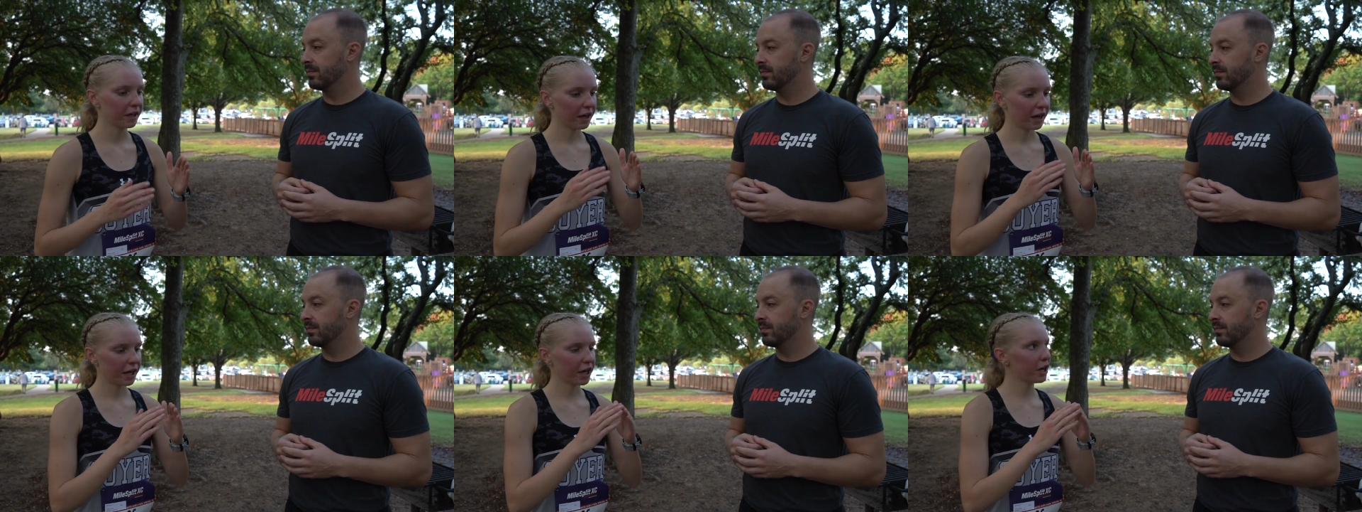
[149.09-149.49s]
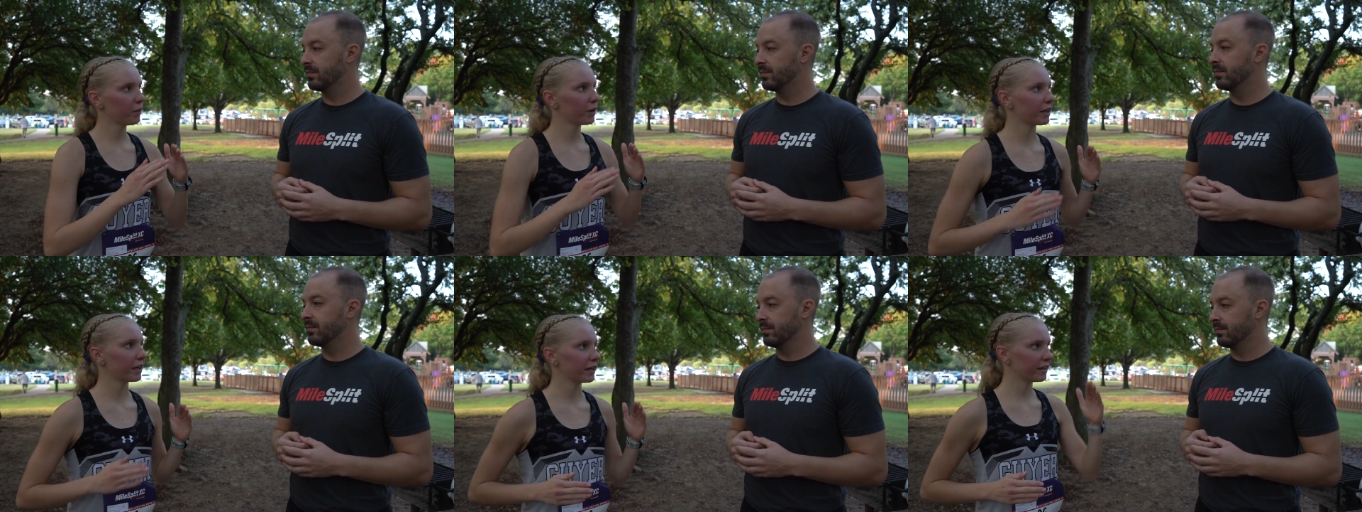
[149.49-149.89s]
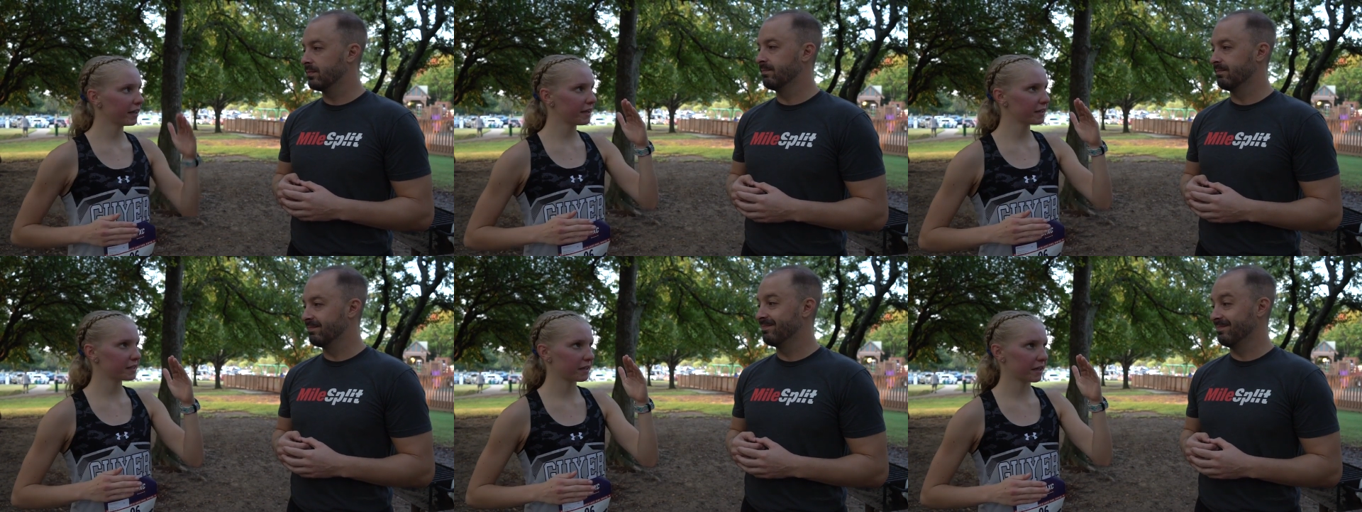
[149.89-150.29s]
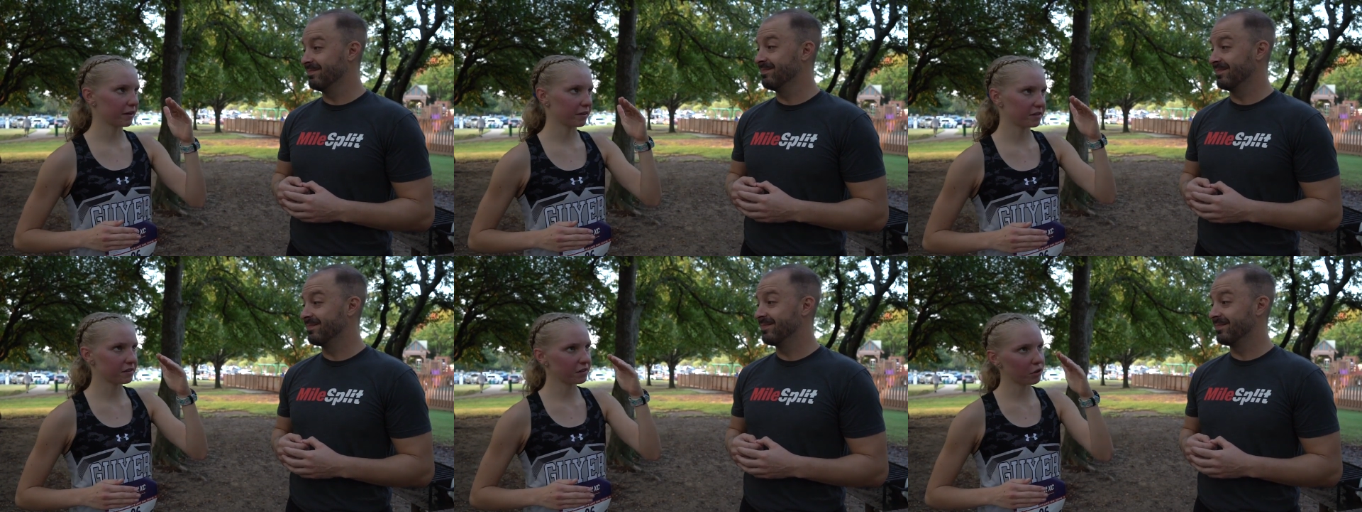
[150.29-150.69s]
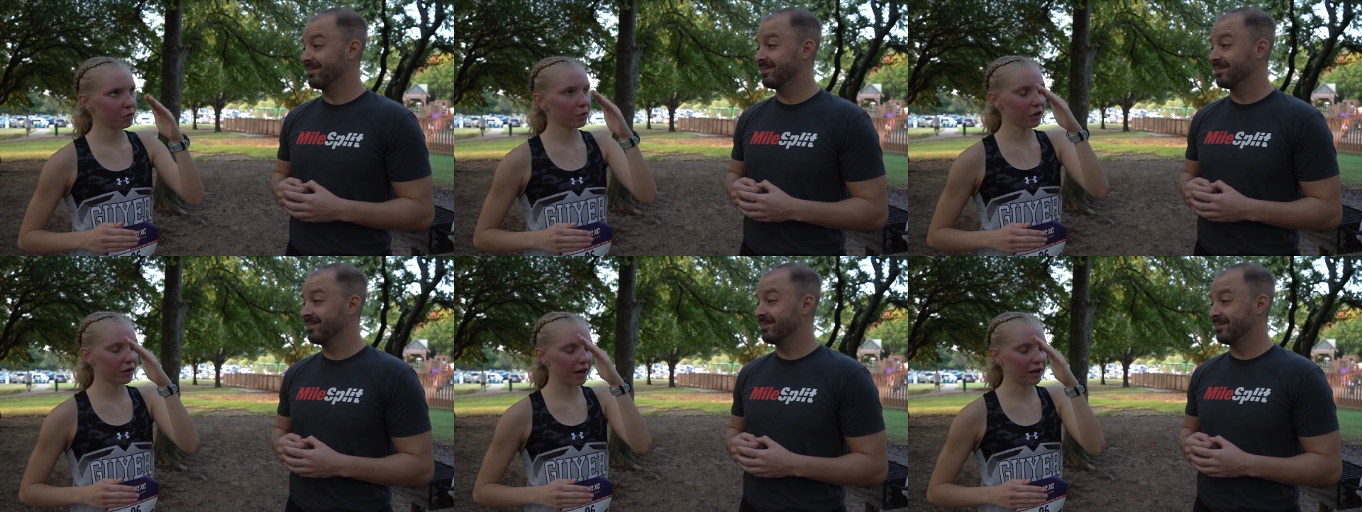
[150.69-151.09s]
Speaker 1: I kind of went like this and now it's a little
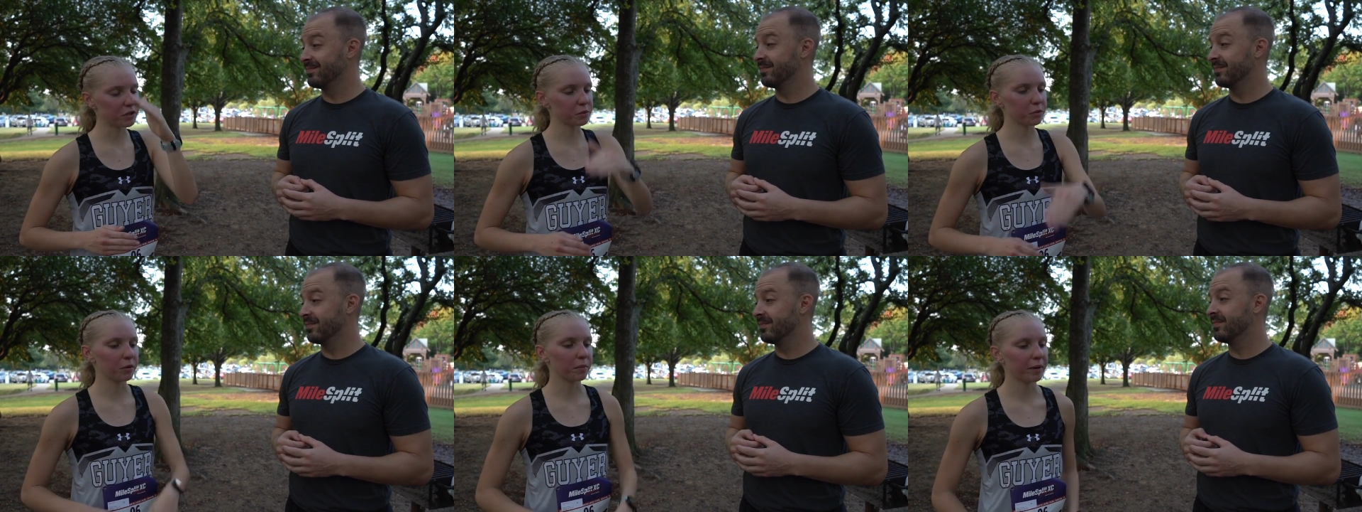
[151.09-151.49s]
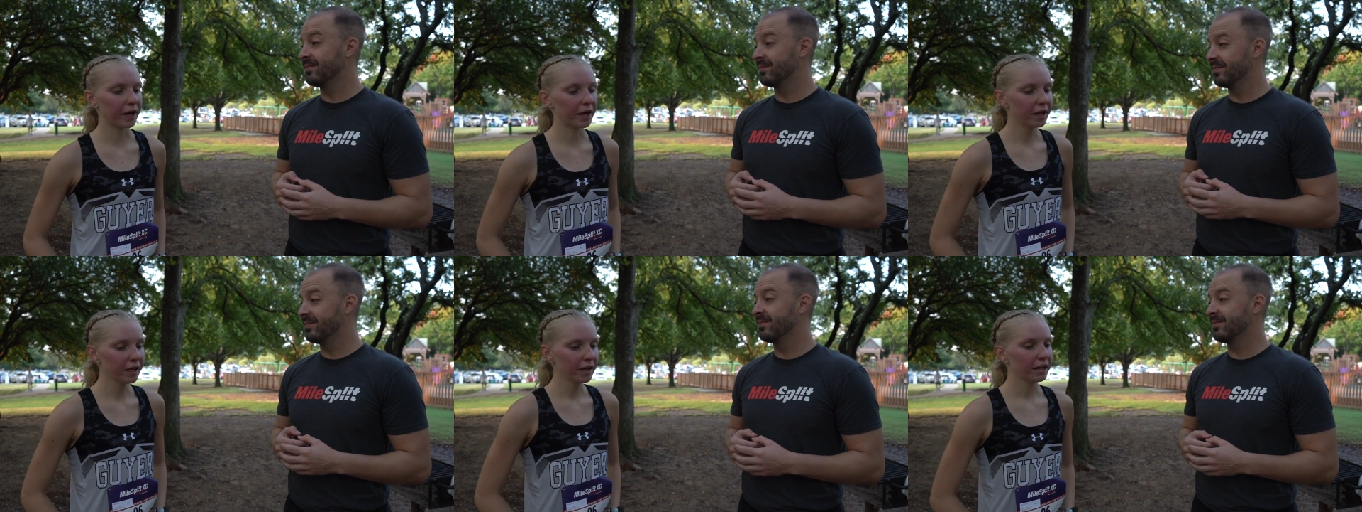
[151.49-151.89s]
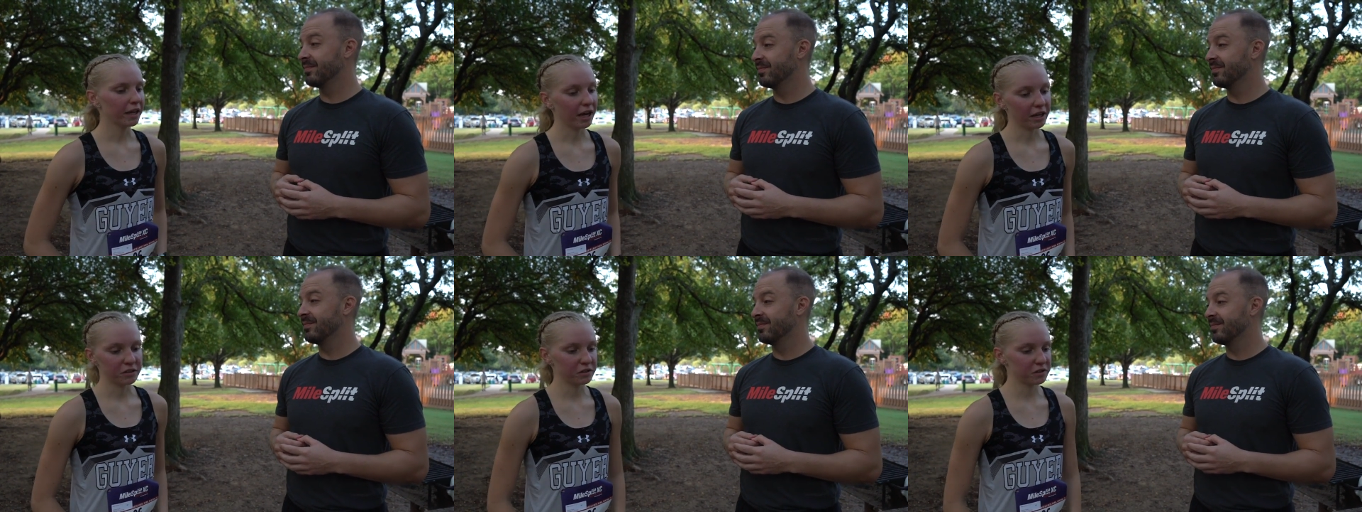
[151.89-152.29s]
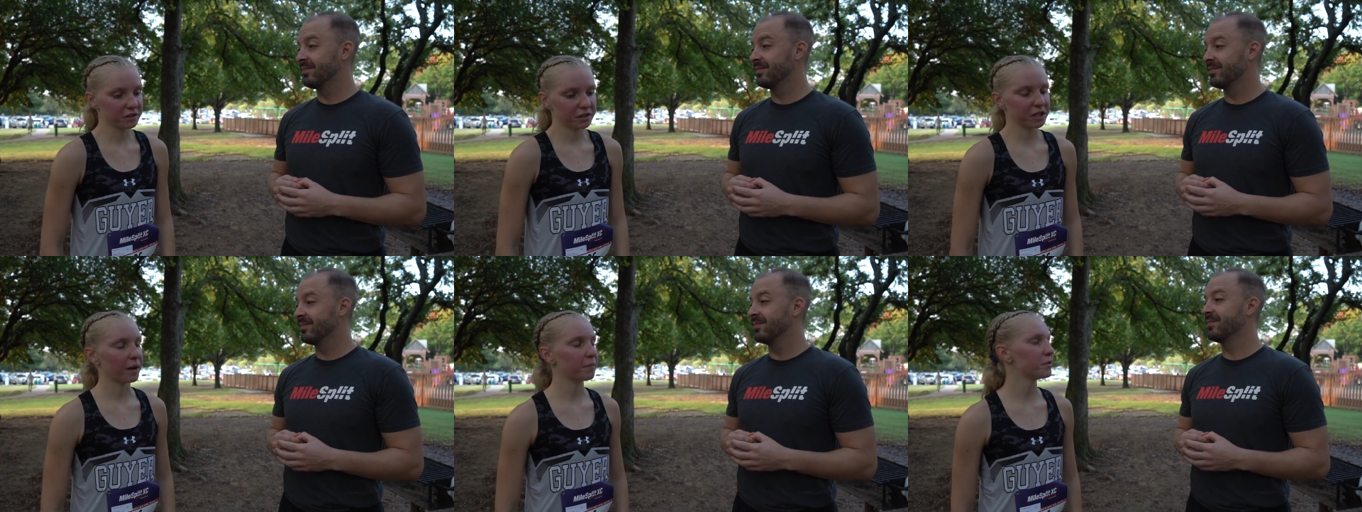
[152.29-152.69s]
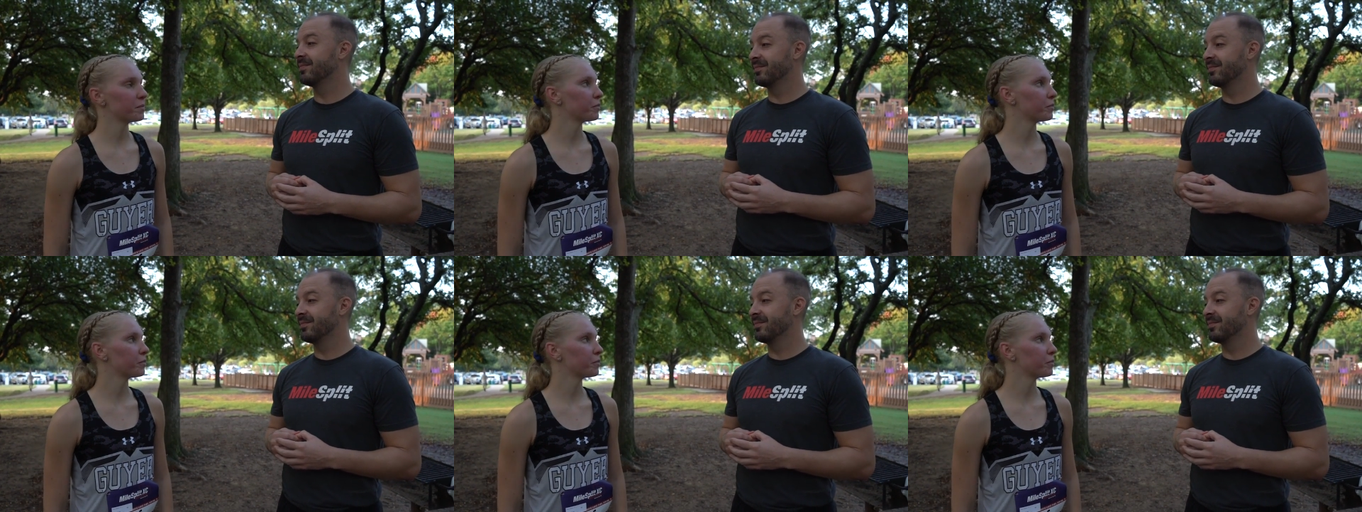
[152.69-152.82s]
more gradual, but yeah, I just kept